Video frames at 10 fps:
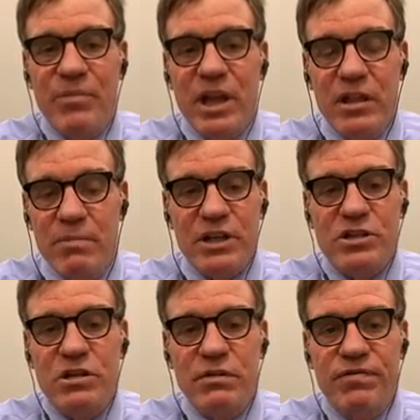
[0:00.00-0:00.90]
in the
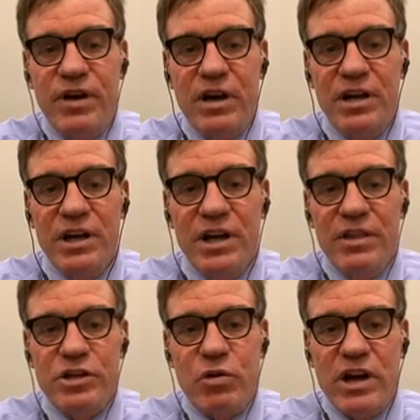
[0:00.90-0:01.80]
midst of
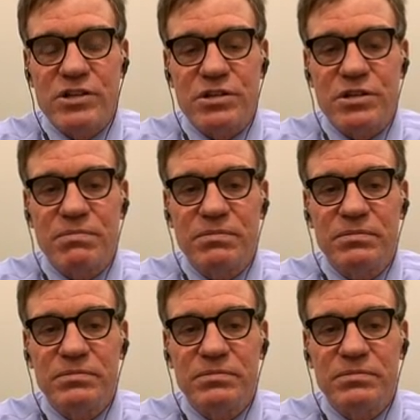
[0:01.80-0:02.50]
this crisis.